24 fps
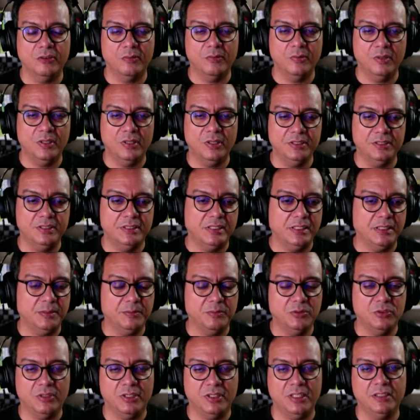one team
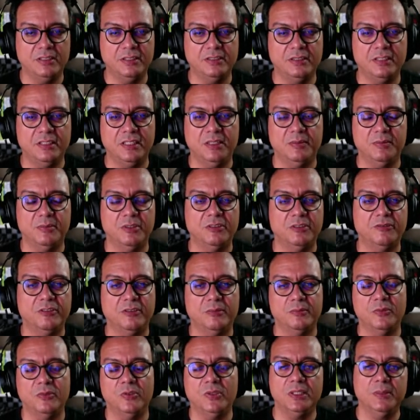to another team or
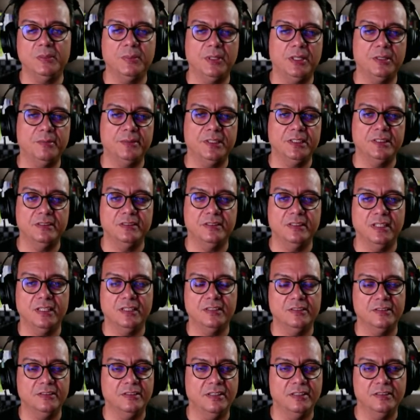from one department to the
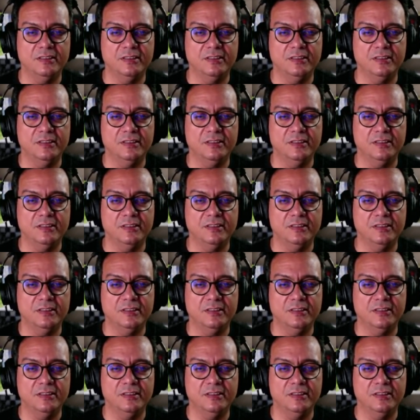other.